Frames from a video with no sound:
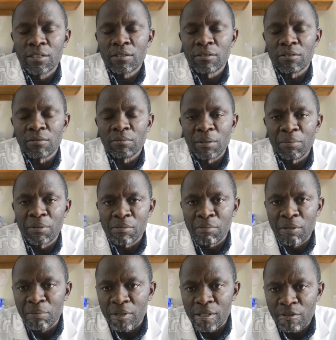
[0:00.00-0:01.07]
or babies
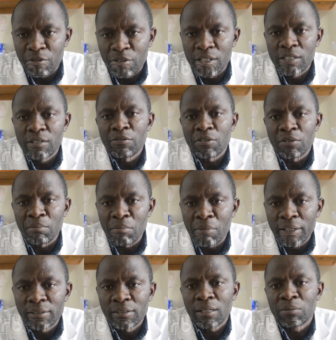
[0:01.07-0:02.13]
be breastfed from
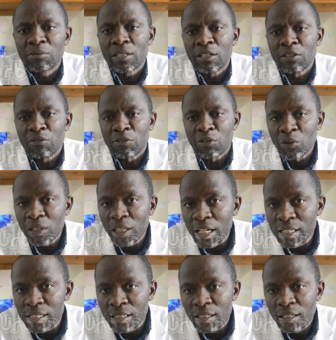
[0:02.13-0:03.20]
birth up to the end of two
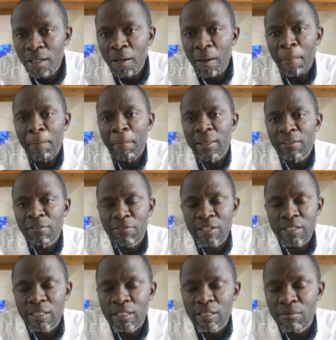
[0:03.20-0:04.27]
years, but the
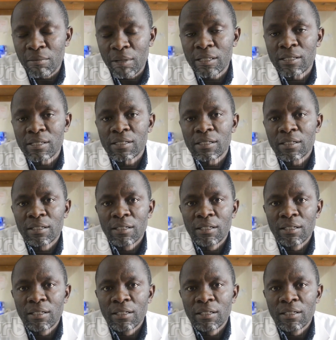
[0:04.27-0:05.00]
first six months